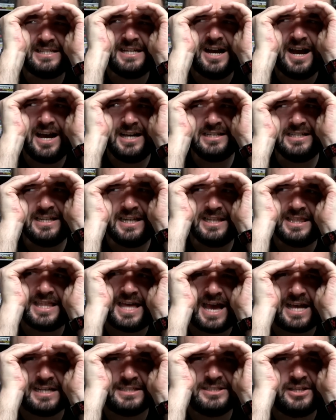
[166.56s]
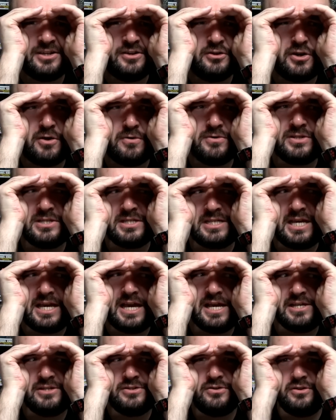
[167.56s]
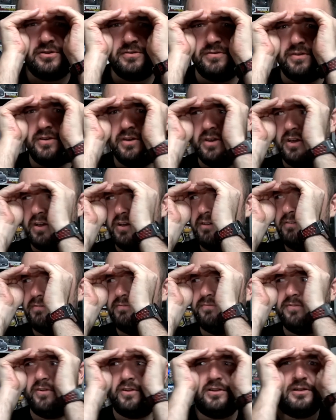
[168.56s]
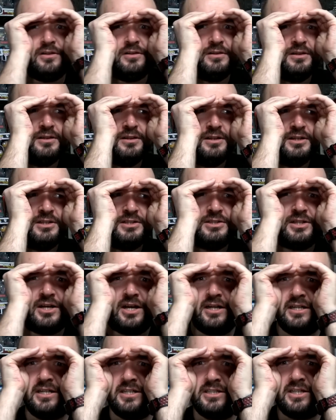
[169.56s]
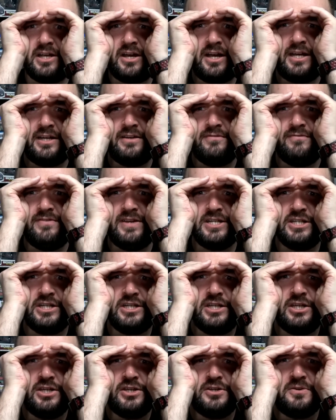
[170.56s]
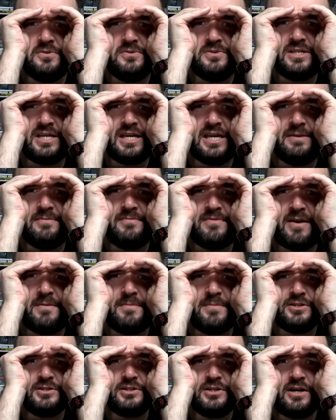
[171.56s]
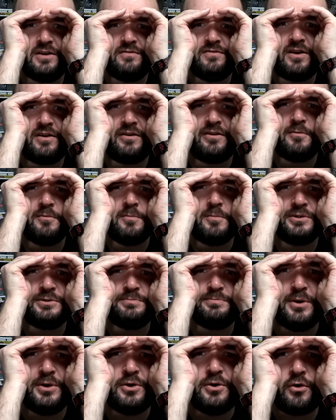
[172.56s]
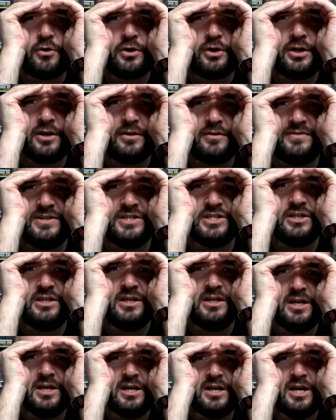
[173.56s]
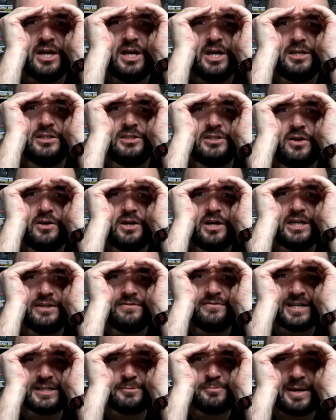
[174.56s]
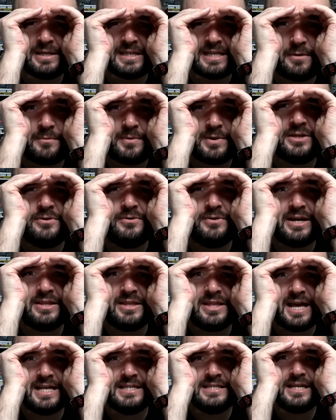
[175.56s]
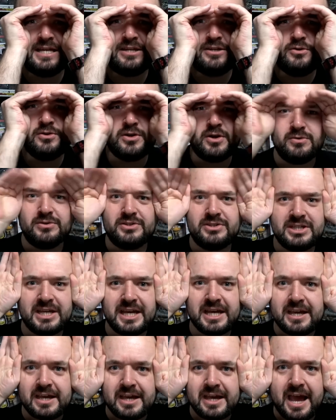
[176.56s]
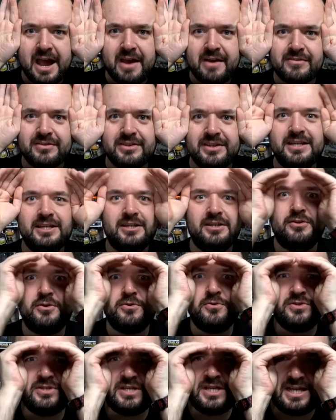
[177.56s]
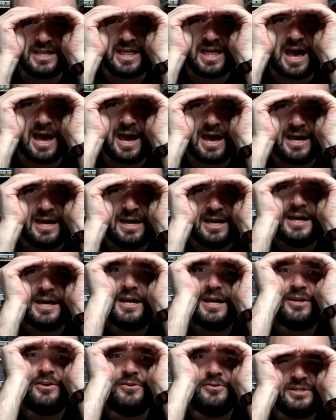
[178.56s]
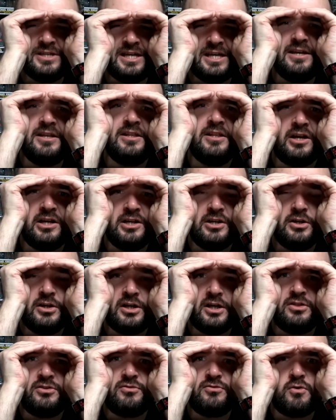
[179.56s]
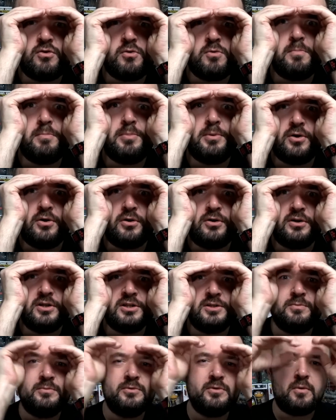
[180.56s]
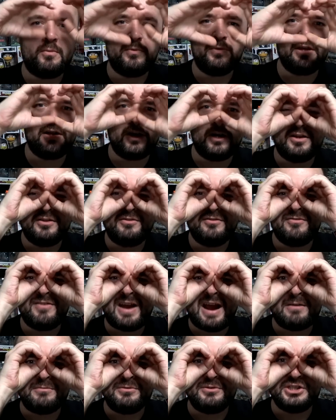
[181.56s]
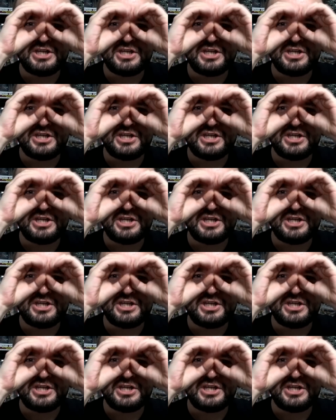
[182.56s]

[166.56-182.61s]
kind of like that. So you don't see sort of full side to side vision. You see very much kind of like almost binocular vision. So kind of expect that when you get the headset. You don't see everything, you see that. You see like you're looking through binoculars, not with the kind of the round